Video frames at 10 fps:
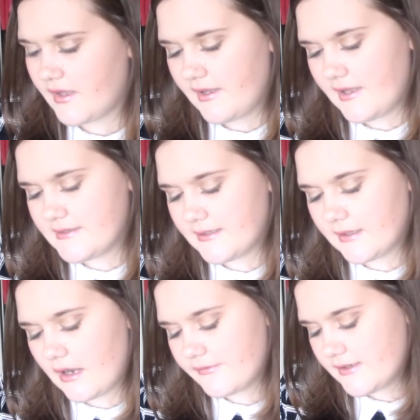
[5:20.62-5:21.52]
It is the
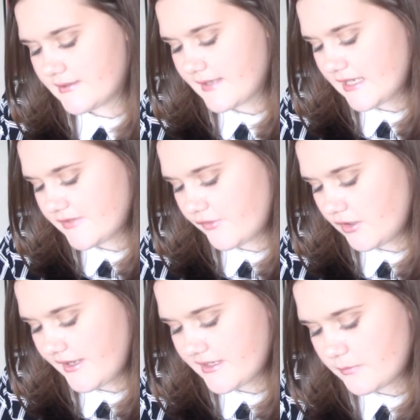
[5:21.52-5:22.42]
Clarins
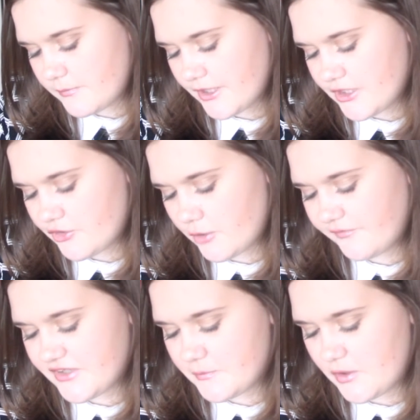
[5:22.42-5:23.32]
Exfoliating Body
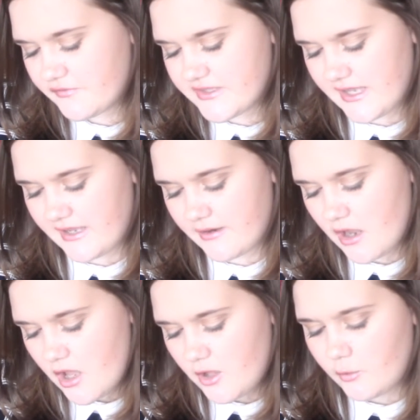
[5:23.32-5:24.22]
Scrub for Smooth Skin
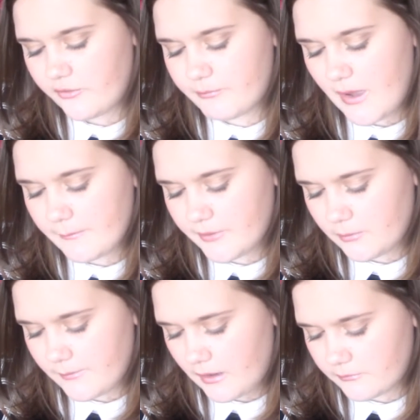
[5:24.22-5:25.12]
with
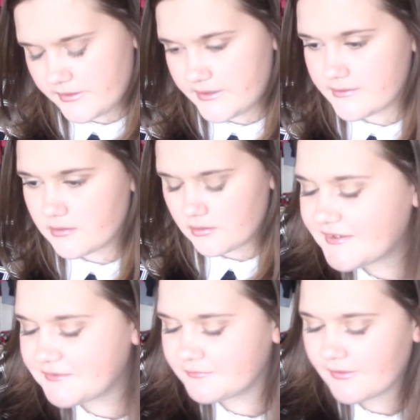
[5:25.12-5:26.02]
Bamboo Powders.
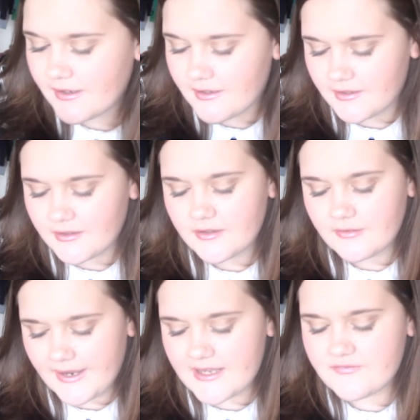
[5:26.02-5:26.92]

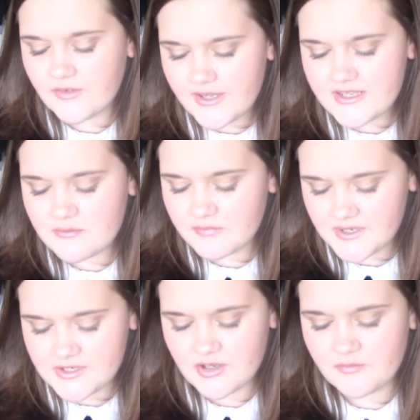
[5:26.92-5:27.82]
Right, exfoliating
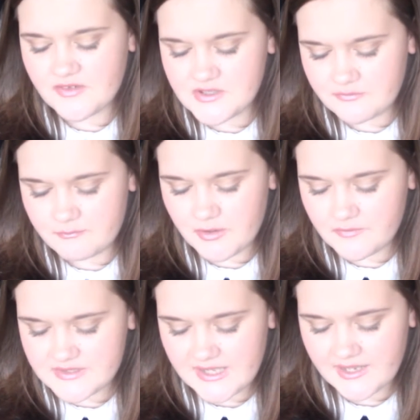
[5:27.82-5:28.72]
body scrub for
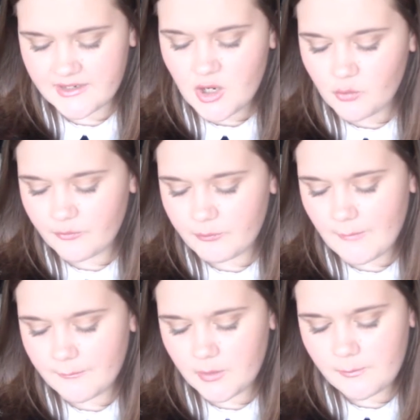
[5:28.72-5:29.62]
smooth skin with
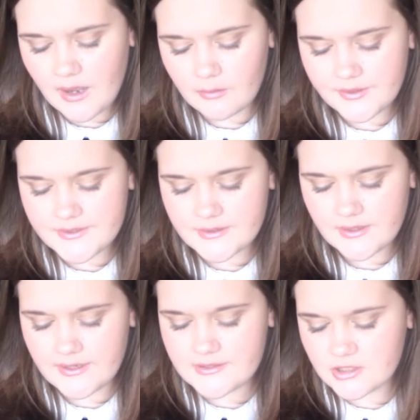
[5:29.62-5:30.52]
bamboo powders,
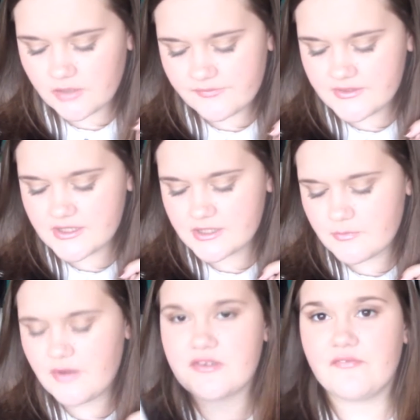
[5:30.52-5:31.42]
and it softens,
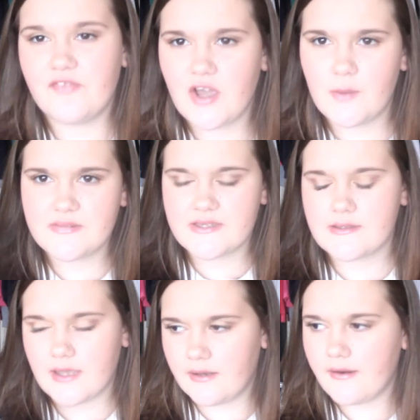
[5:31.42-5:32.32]
smooths and firms
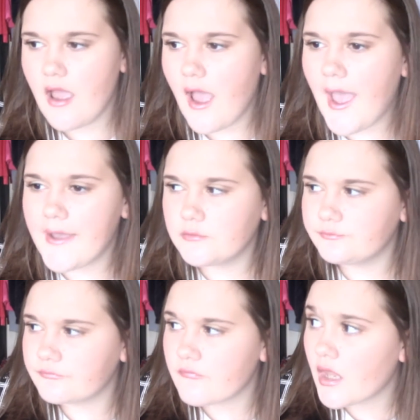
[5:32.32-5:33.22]
skin.
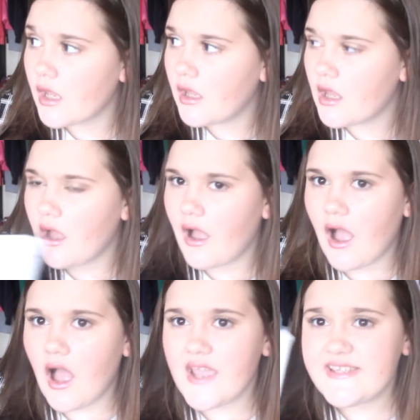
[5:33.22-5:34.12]
I
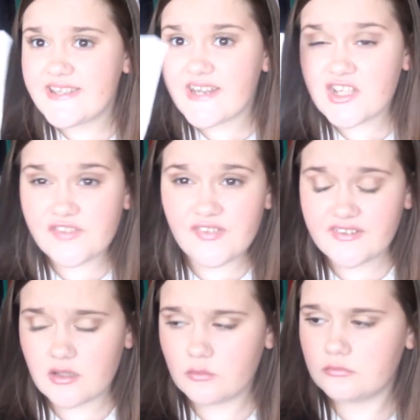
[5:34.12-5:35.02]
did actually
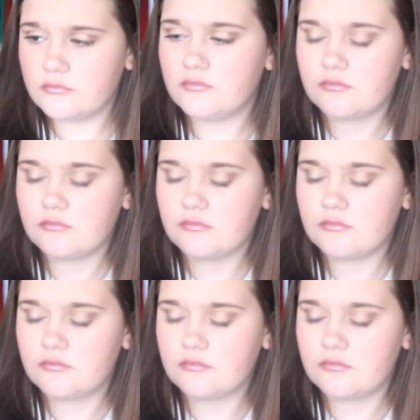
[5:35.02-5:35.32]
think that, I